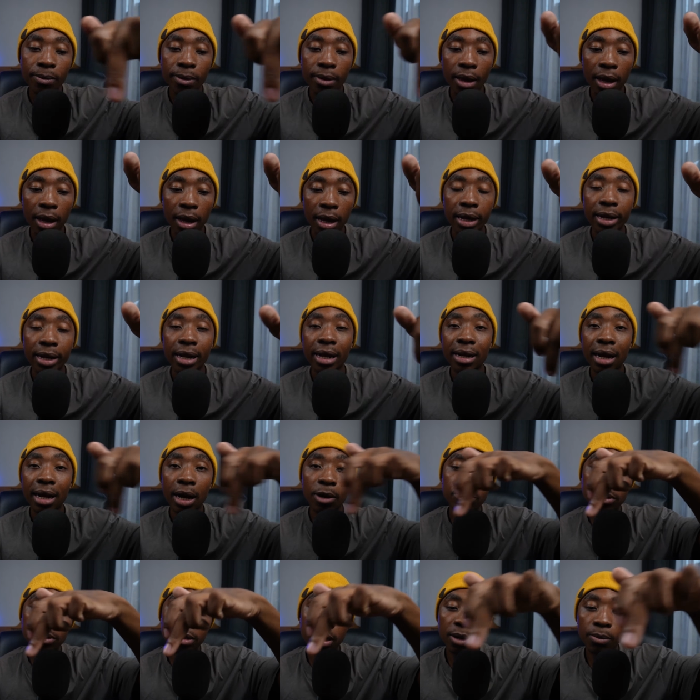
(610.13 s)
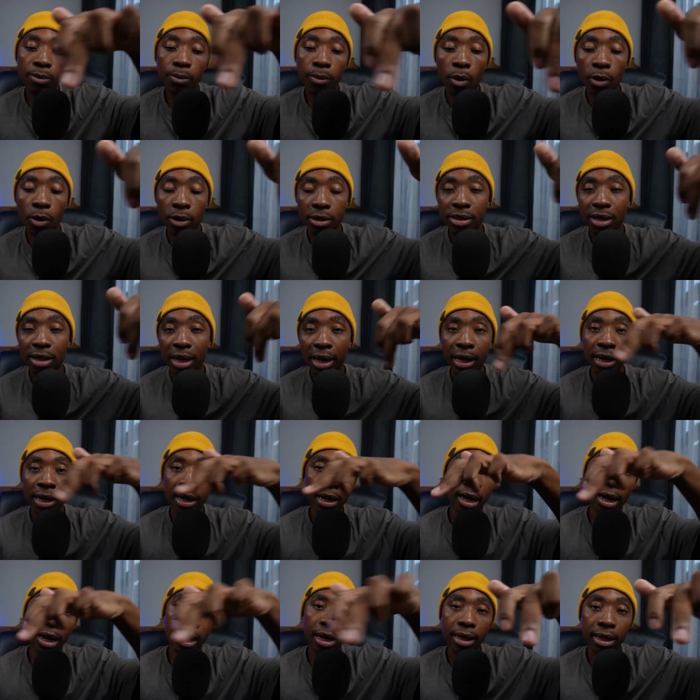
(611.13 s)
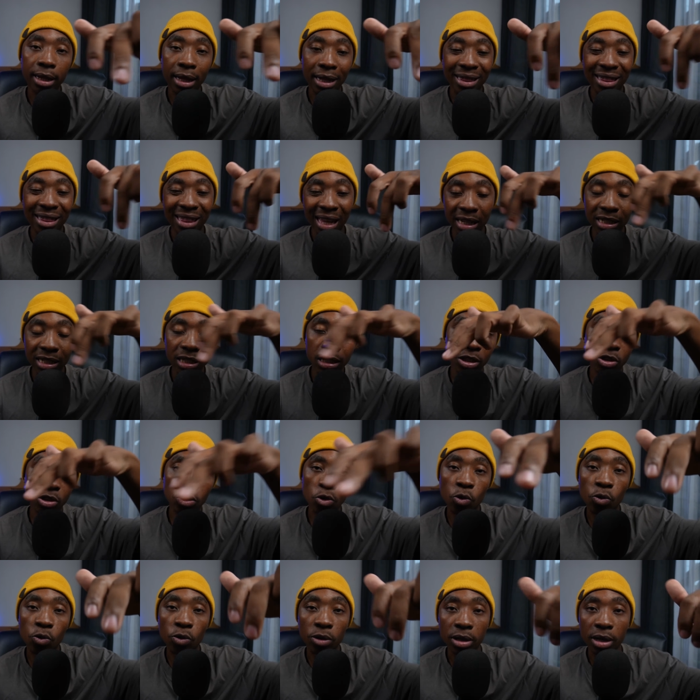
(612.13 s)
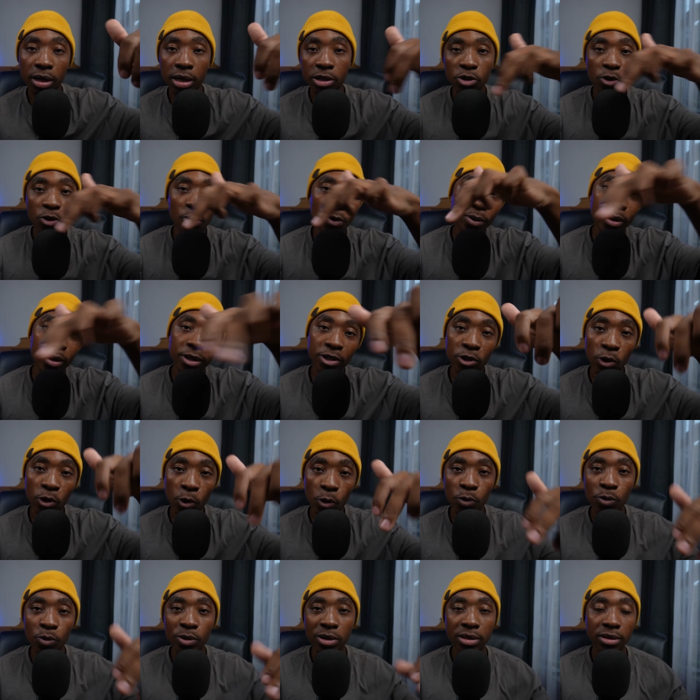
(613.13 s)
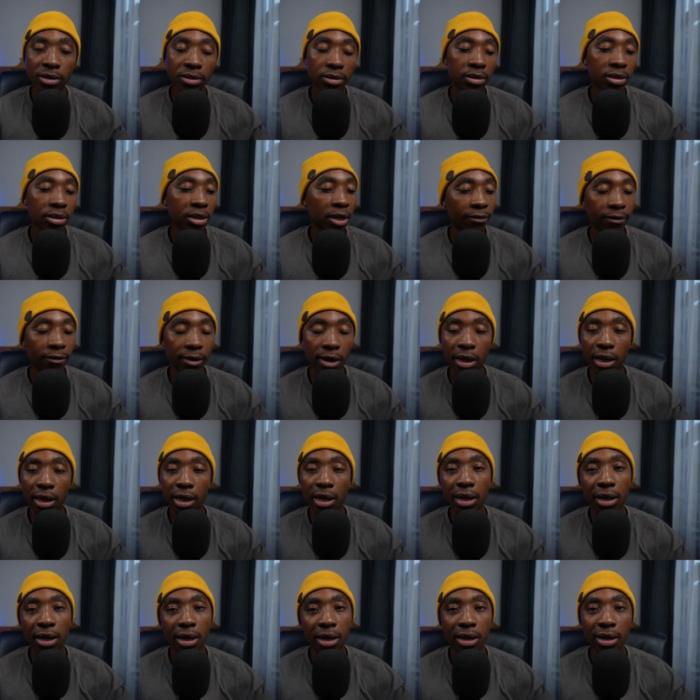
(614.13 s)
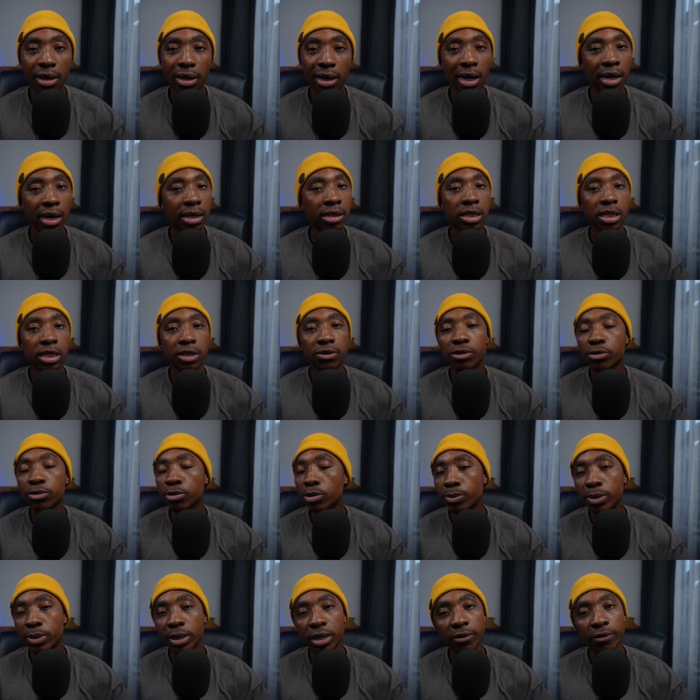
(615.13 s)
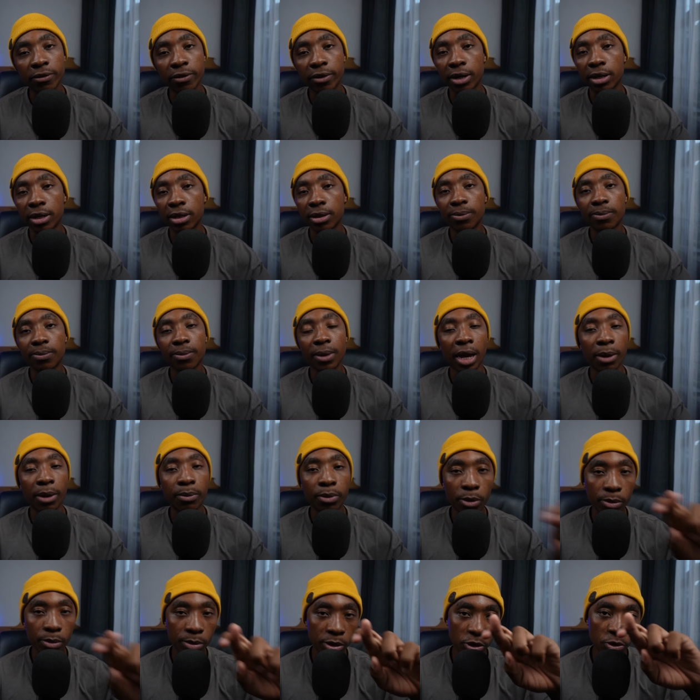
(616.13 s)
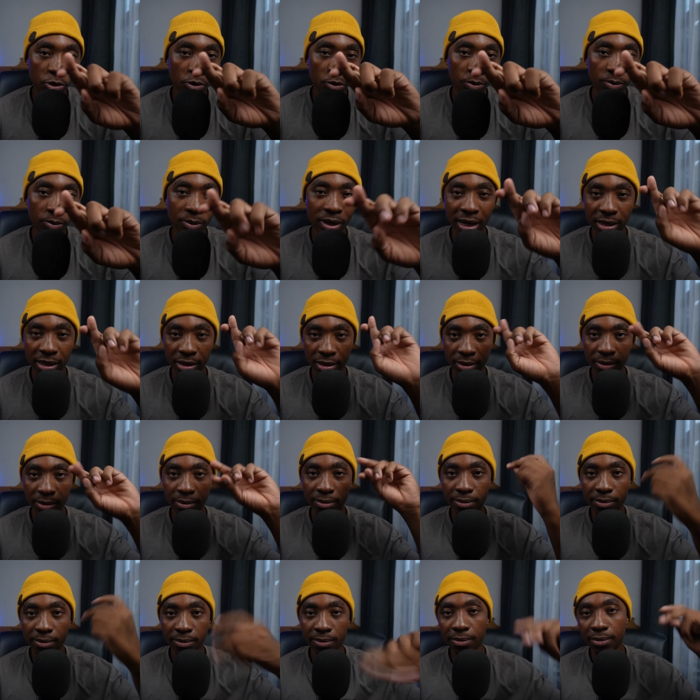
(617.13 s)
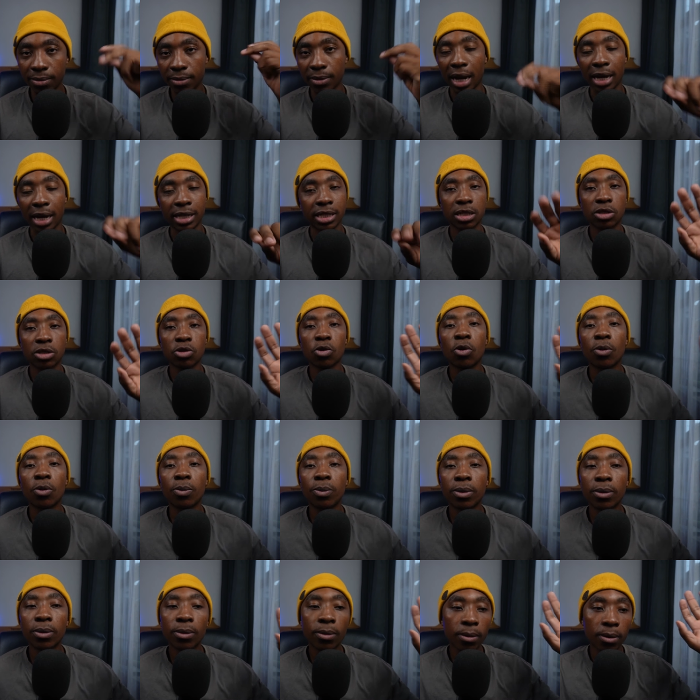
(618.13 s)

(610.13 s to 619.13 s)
that outside box area, that danger zone, that scoring zone, definitely Kaizer Chiefs will be different. I promise you, Nas. I just hope